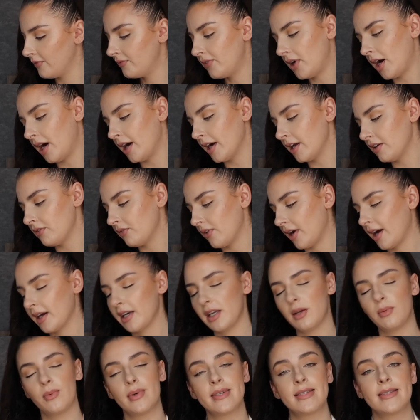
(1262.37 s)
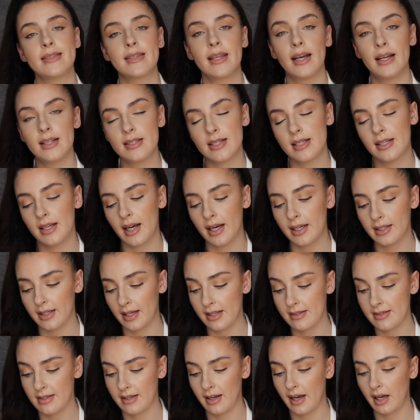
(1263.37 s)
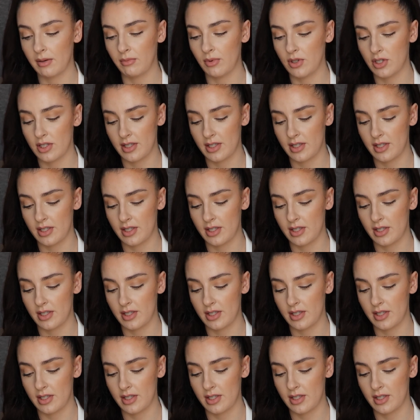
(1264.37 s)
5 and it was $39.99,